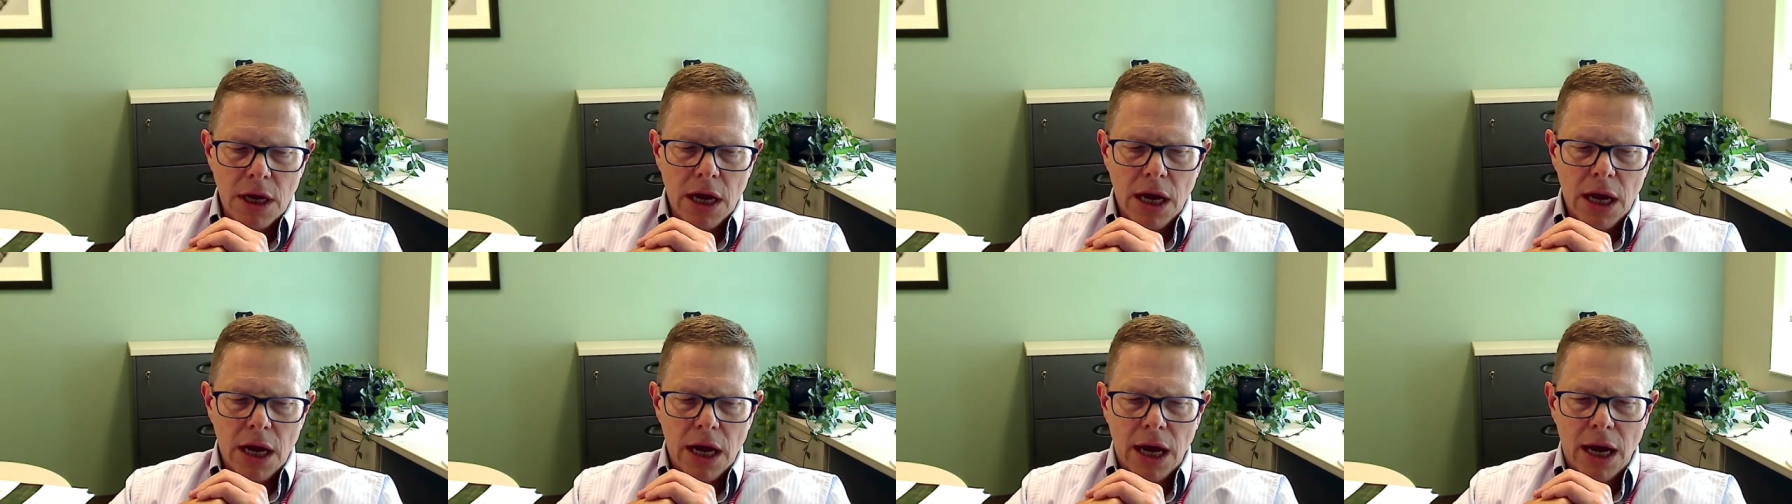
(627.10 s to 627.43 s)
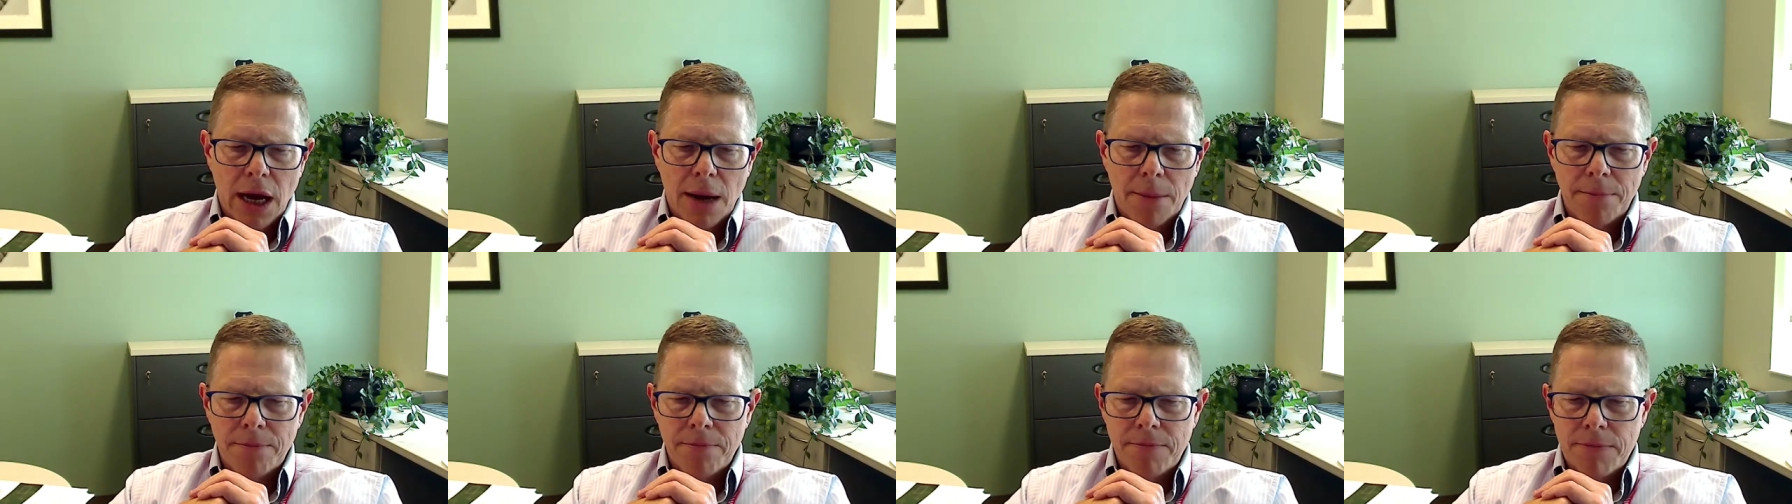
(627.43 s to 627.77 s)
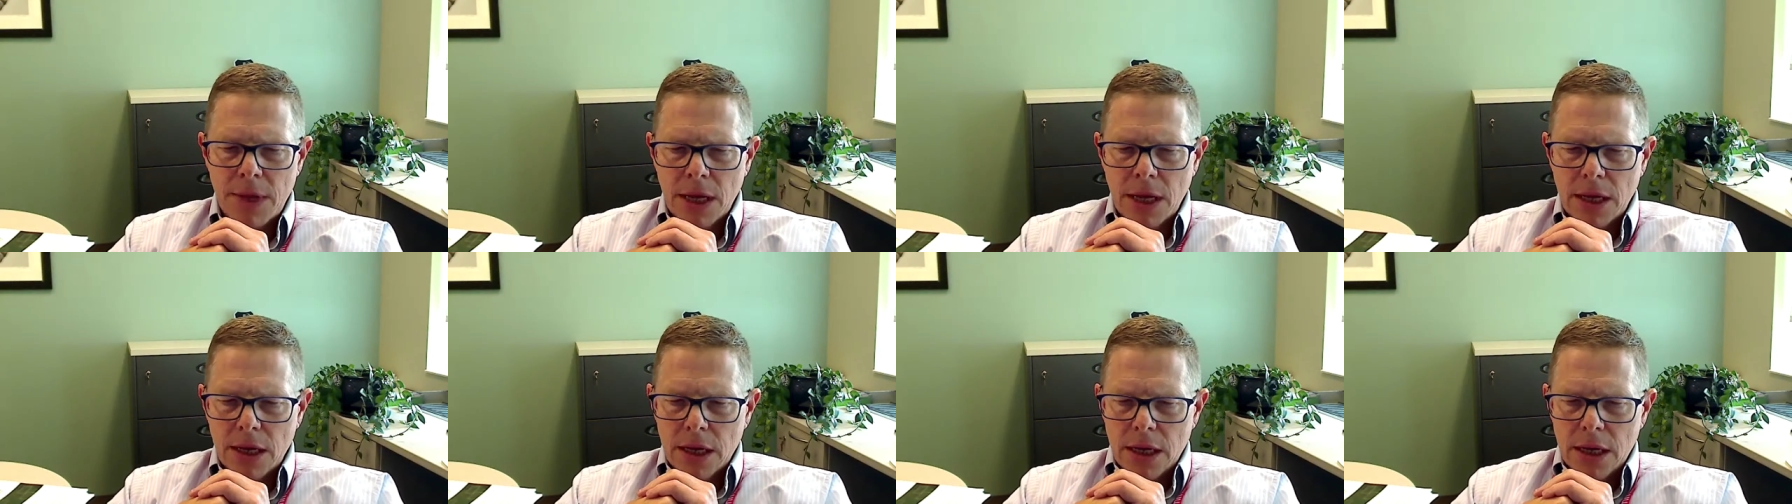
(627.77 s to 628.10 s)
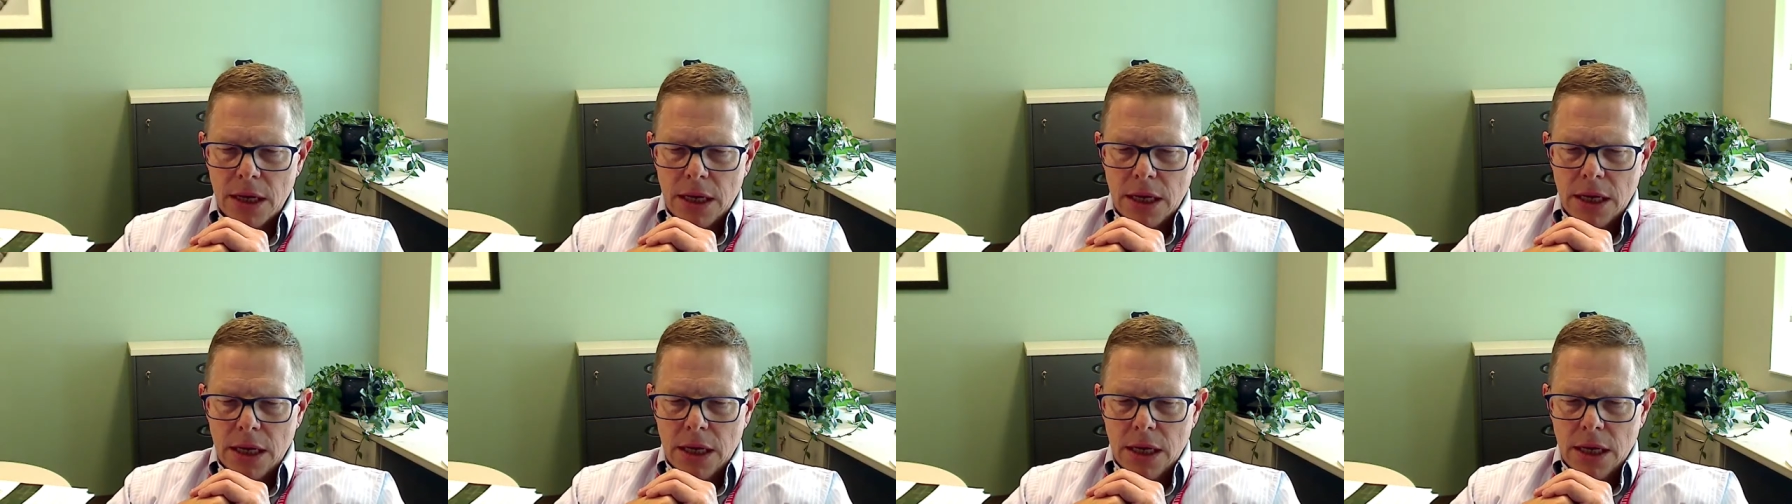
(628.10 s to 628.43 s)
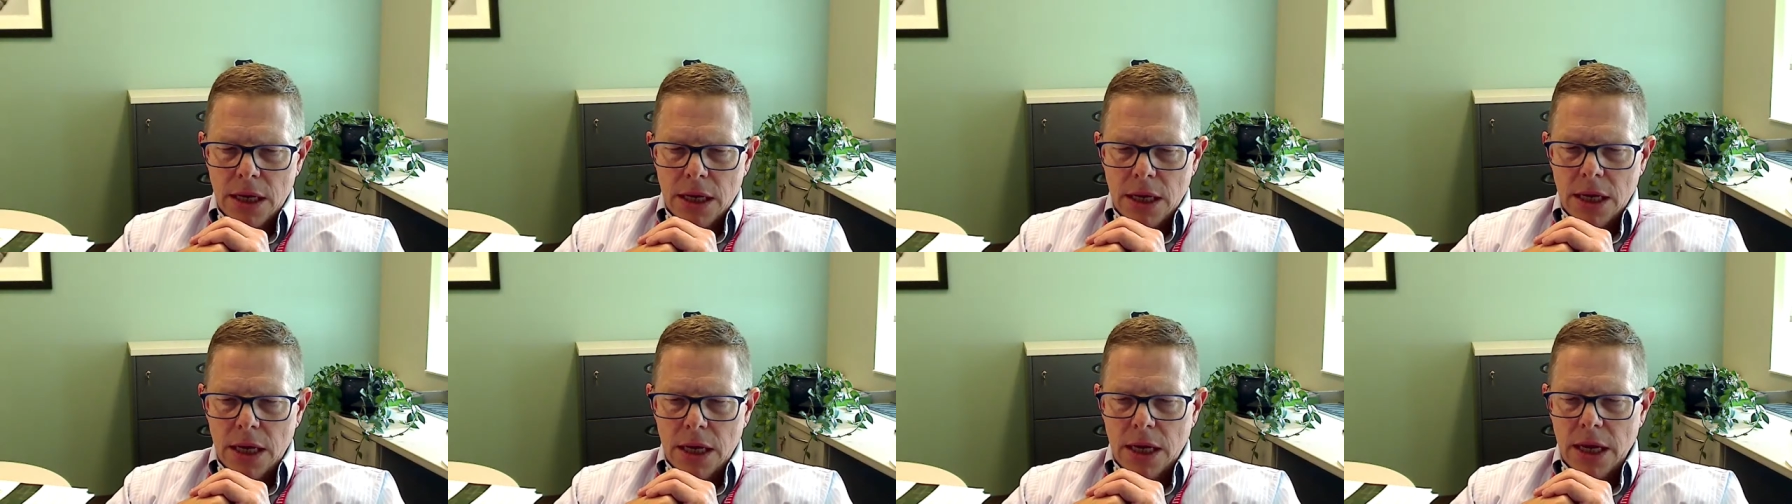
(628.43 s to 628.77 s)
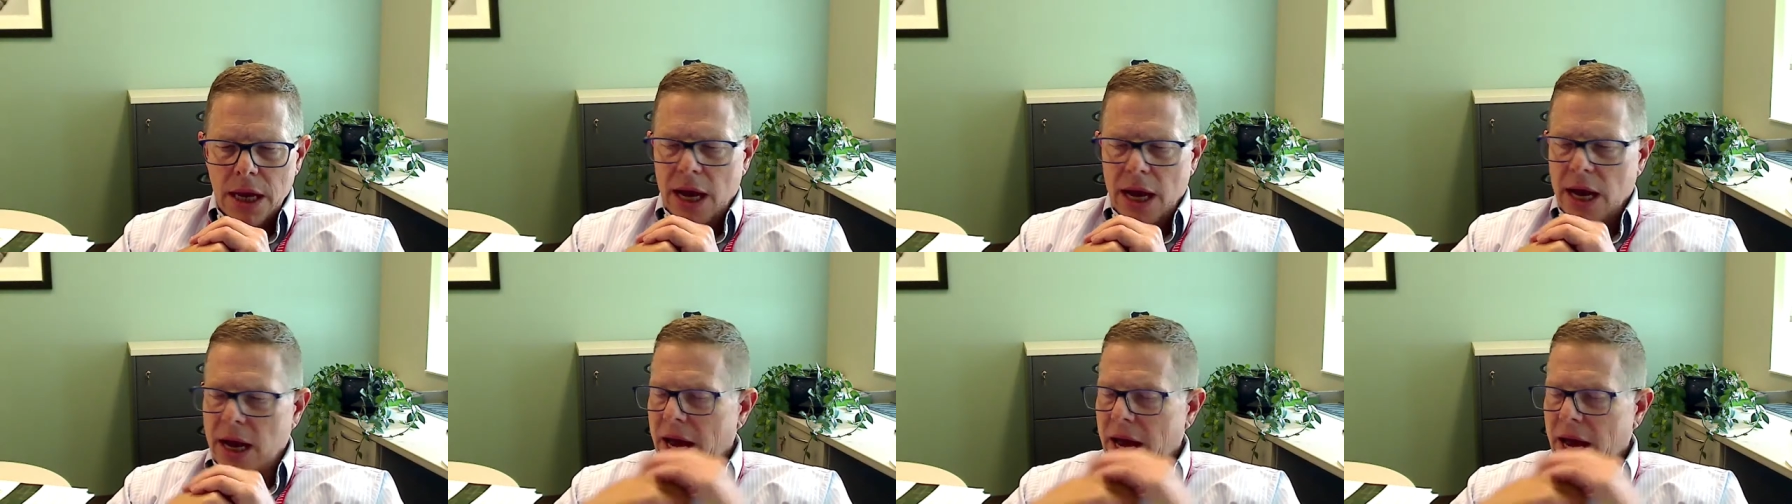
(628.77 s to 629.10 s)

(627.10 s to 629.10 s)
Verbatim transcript: Um, yeah,